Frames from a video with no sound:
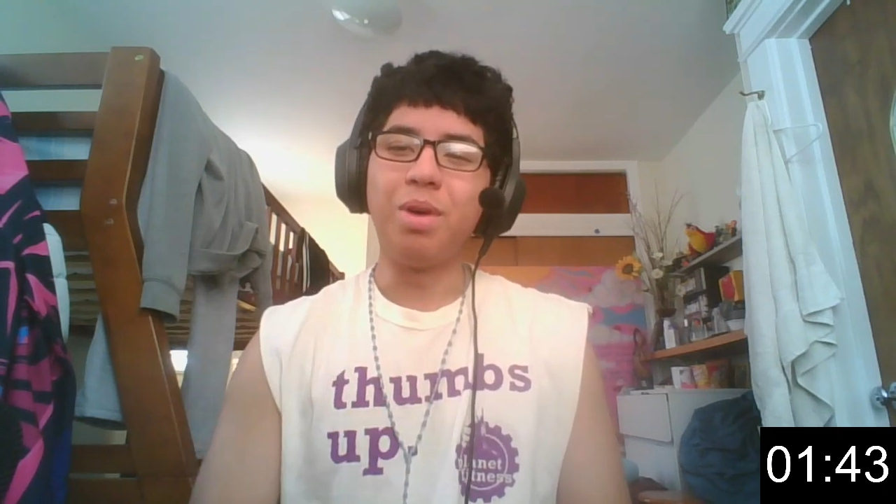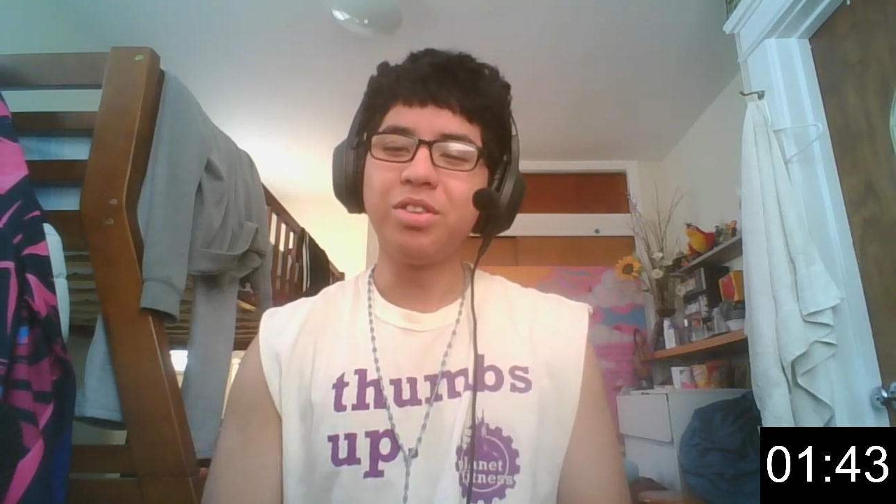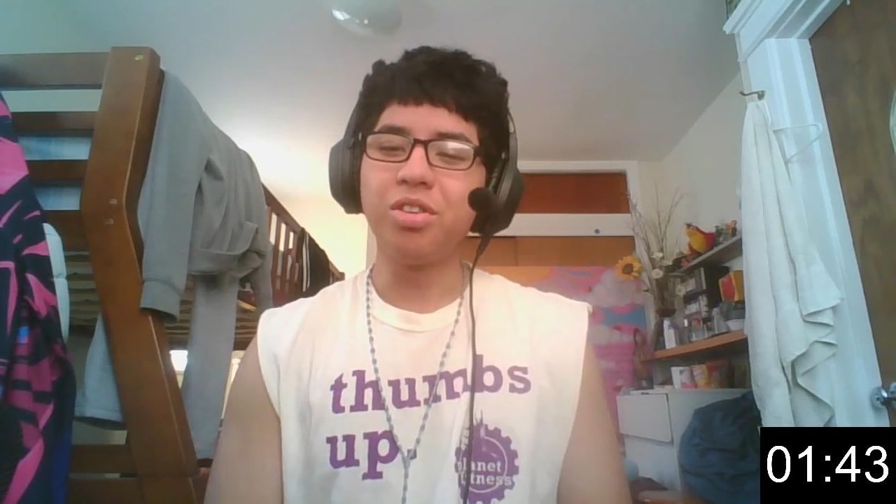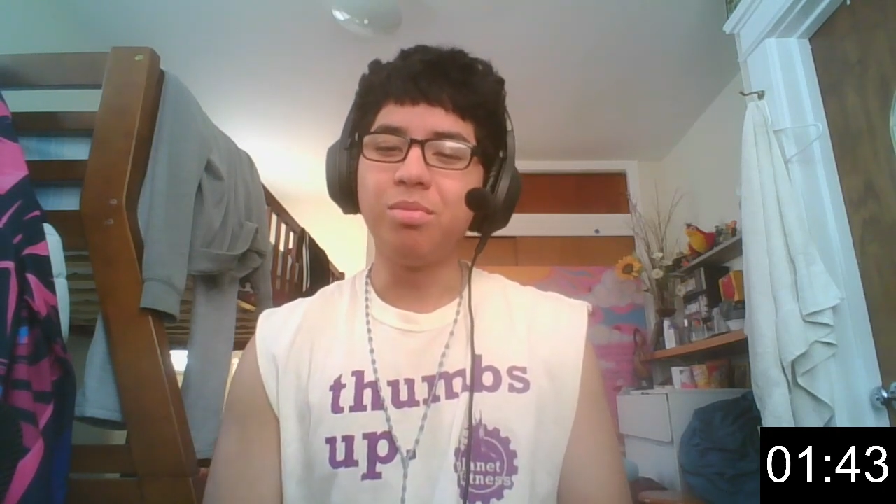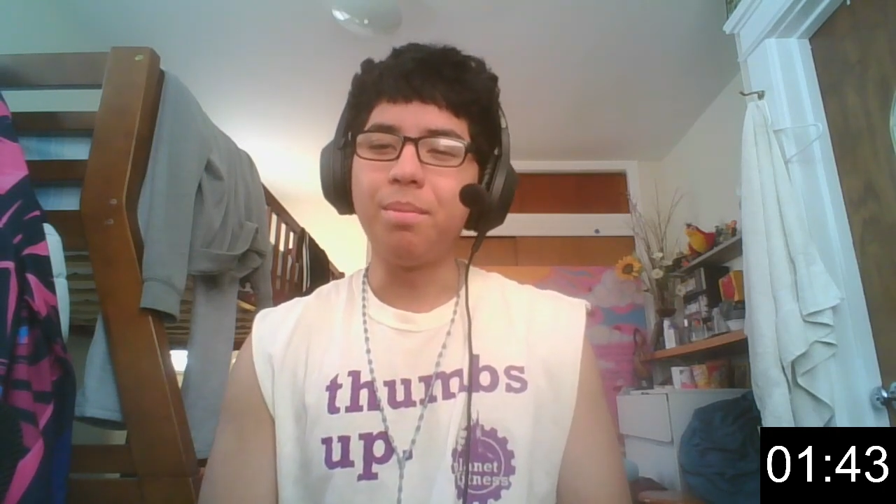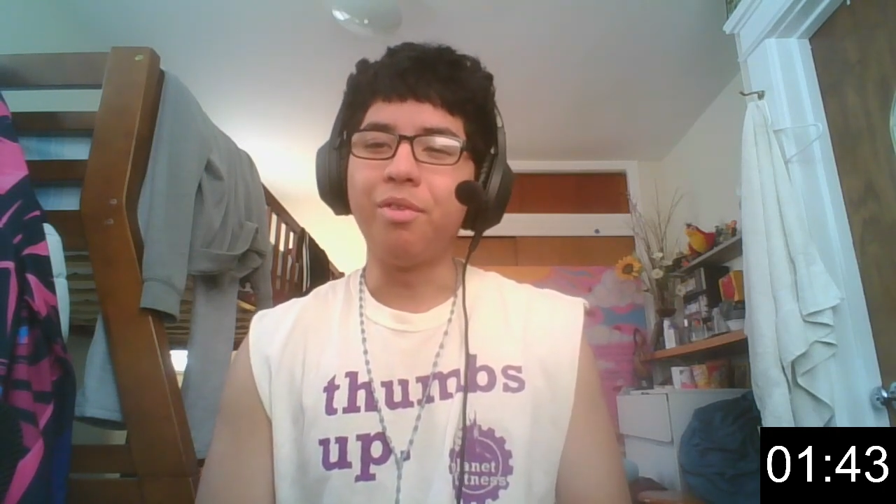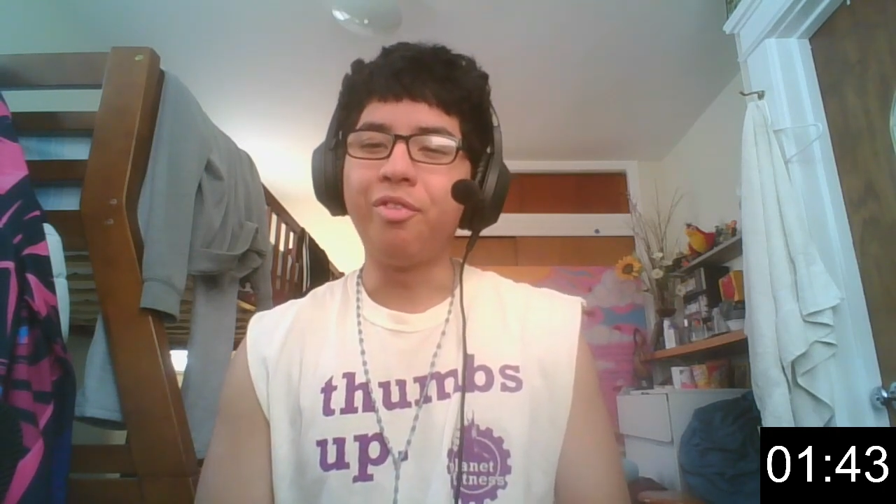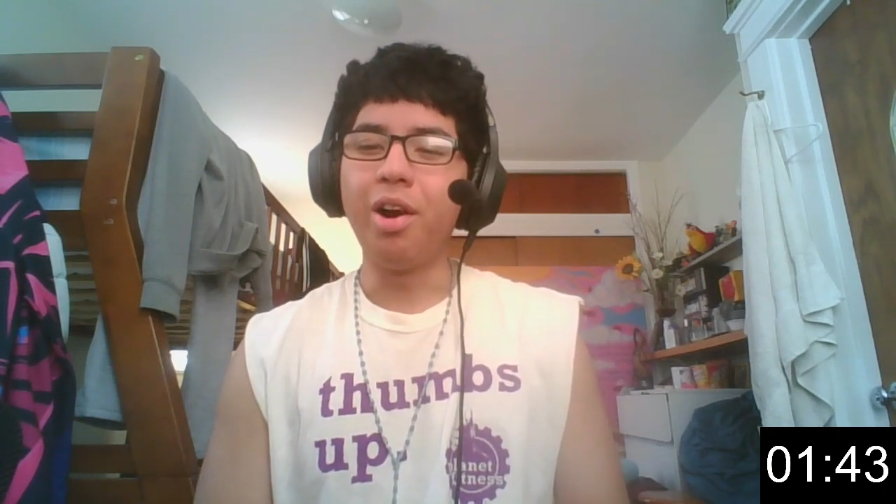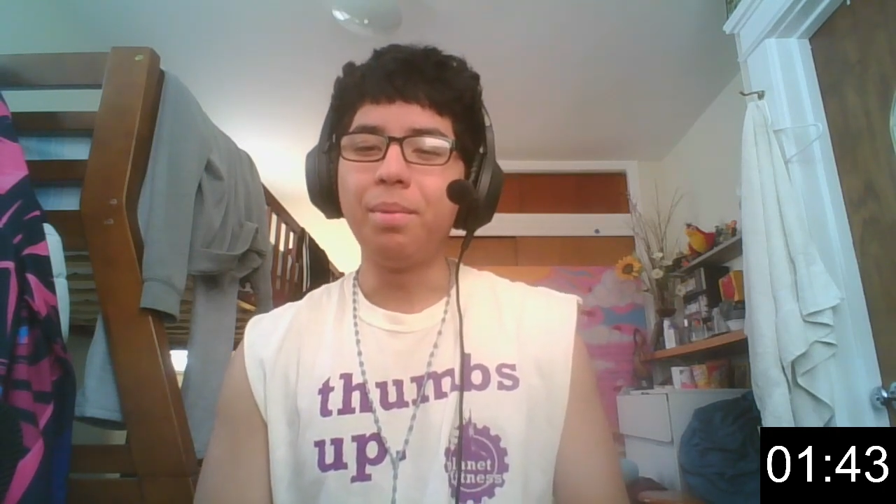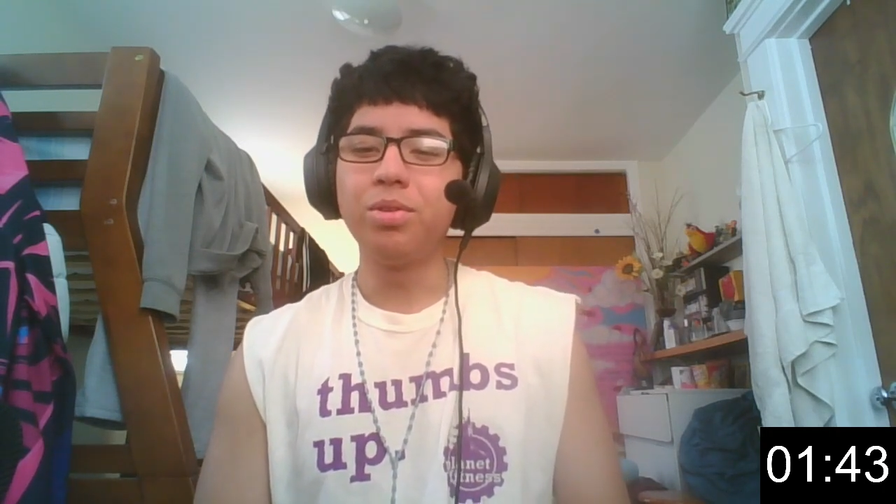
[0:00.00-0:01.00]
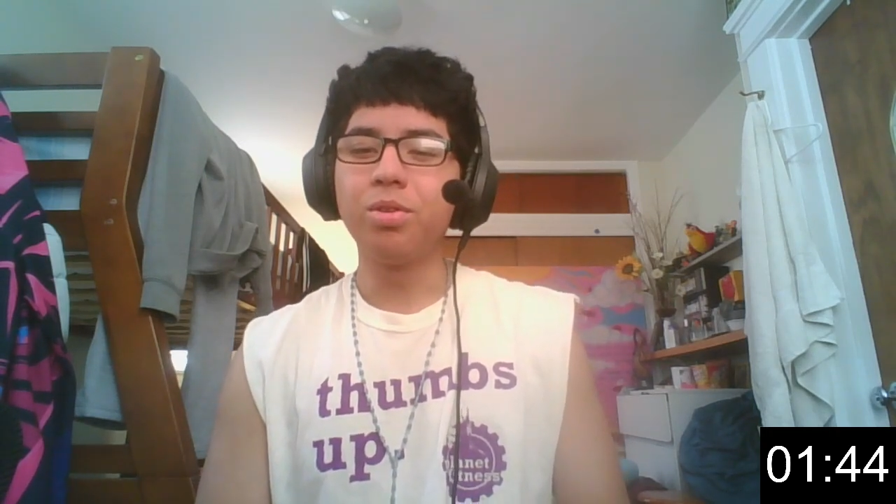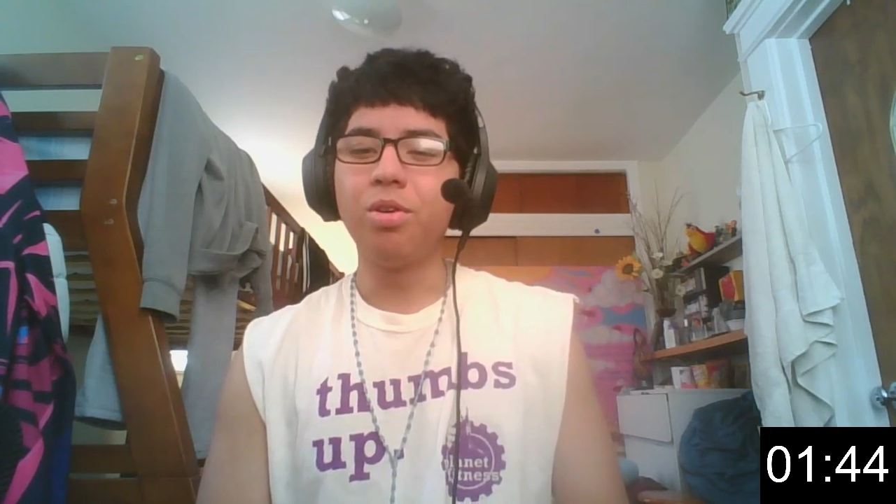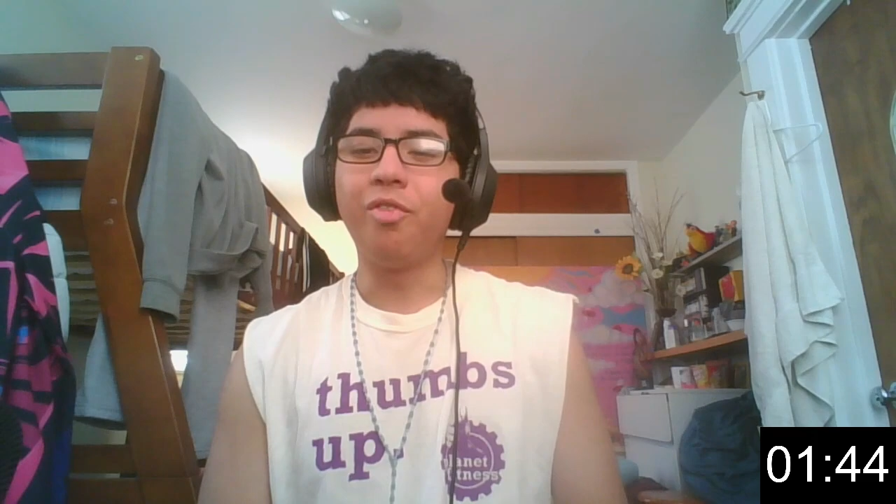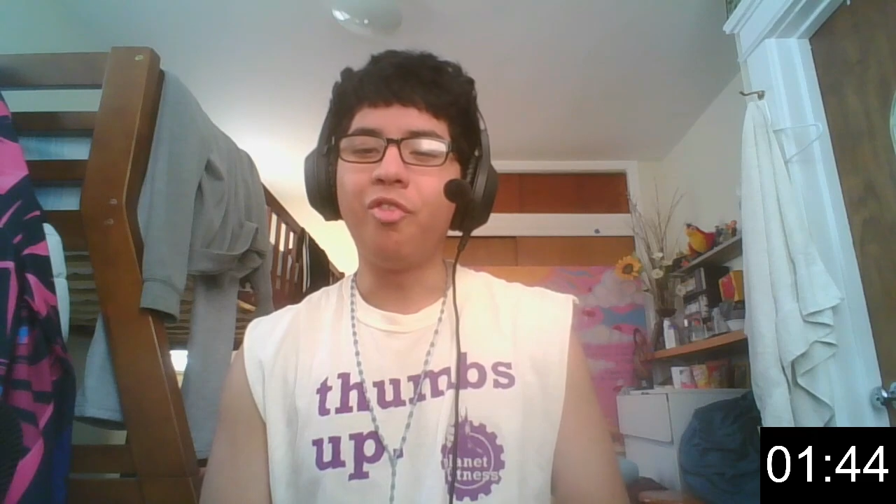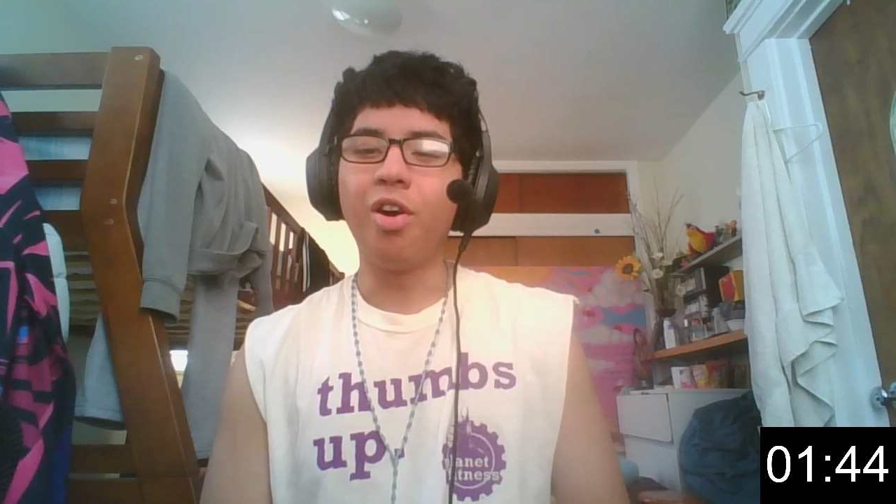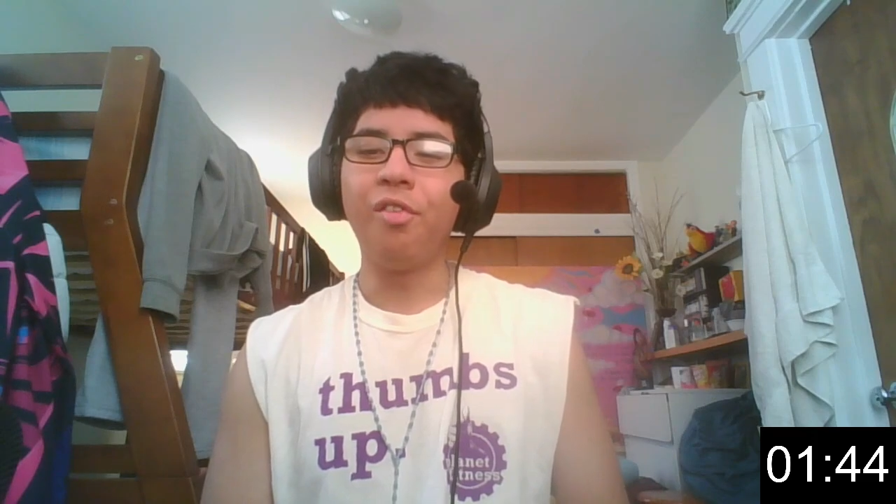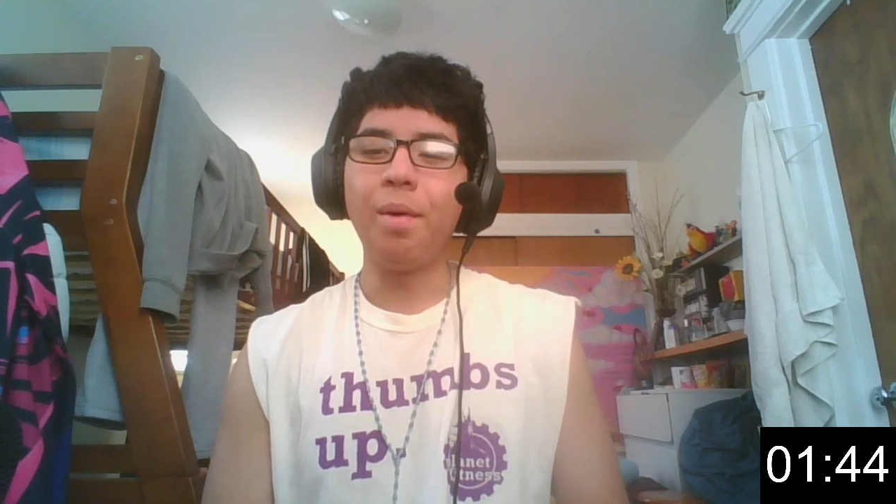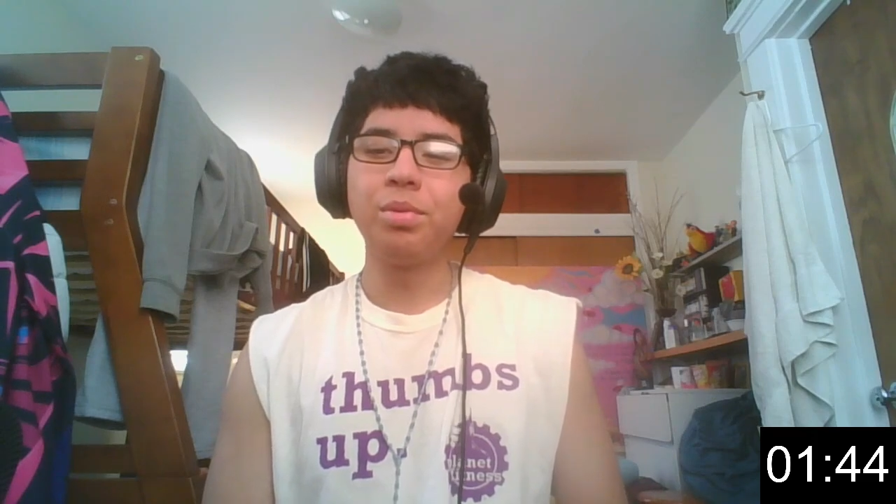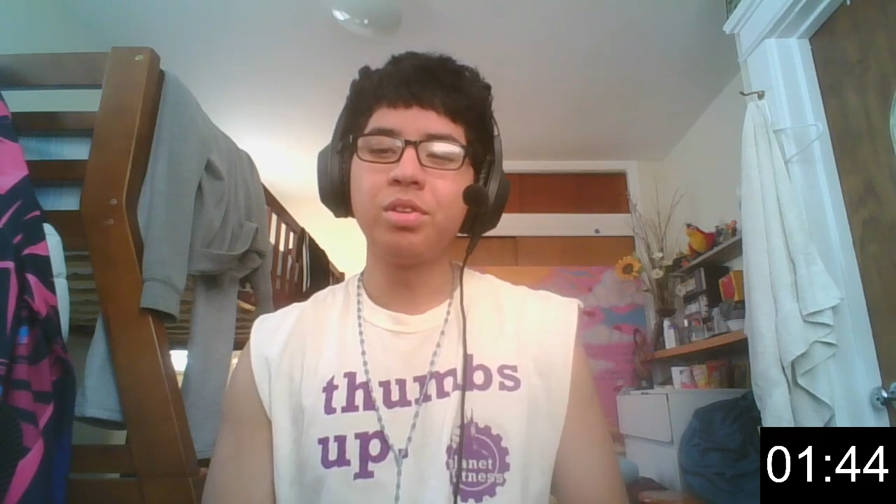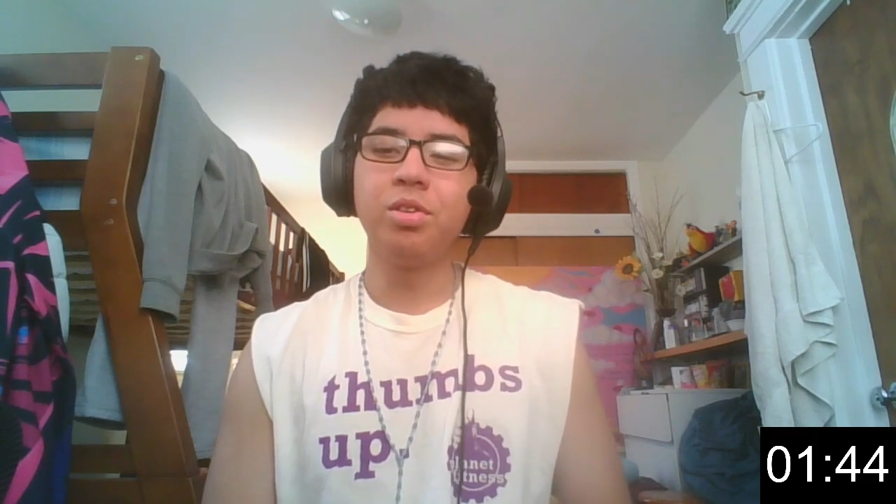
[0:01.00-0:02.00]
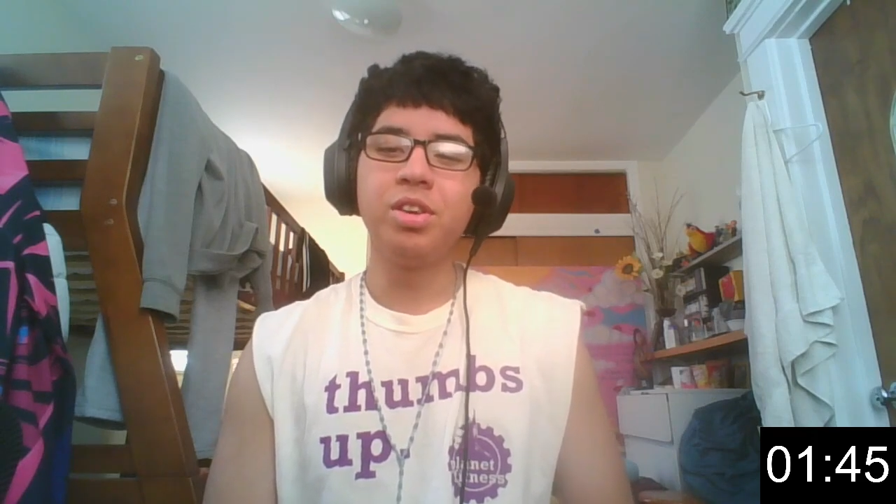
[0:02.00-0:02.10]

But I still remember 4 or 5 episodes ago,